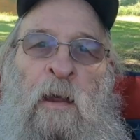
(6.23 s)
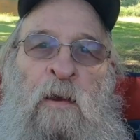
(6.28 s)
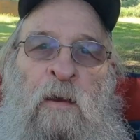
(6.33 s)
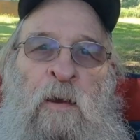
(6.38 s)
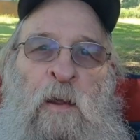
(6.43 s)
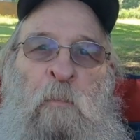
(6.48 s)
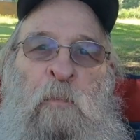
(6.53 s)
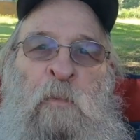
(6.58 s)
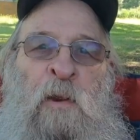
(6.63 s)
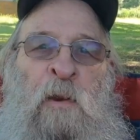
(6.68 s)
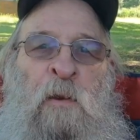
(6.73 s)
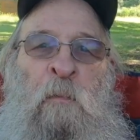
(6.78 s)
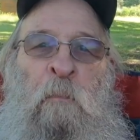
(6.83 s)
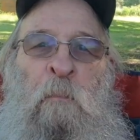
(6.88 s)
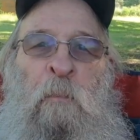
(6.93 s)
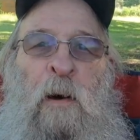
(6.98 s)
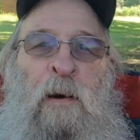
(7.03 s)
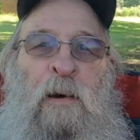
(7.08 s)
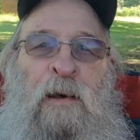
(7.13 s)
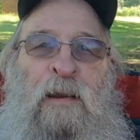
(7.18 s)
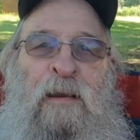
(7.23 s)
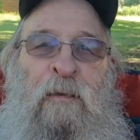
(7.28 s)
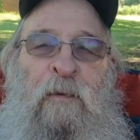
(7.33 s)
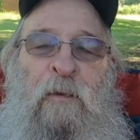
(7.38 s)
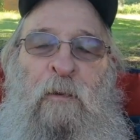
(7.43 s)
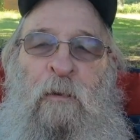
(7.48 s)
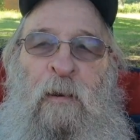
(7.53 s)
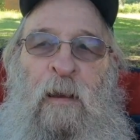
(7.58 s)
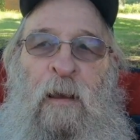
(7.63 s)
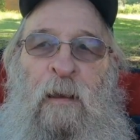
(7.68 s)
nipped in the bud
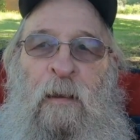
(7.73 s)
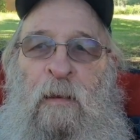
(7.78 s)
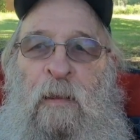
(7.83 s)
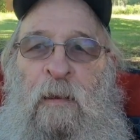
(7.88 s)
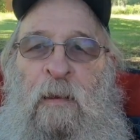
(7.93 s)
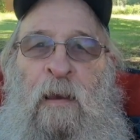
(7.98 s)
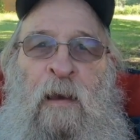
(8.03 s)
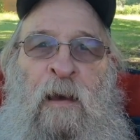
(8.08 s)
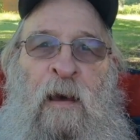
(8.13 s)
here lately.